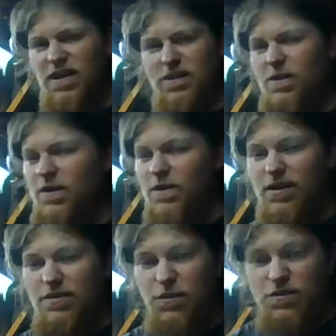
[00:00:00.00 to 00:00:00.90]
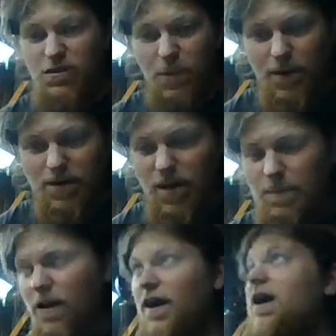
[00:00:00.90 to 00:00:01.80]
You can only store so much
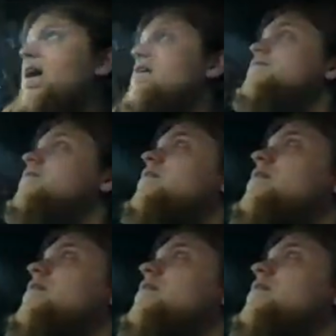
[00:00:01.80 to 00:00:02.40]
ammo. I have,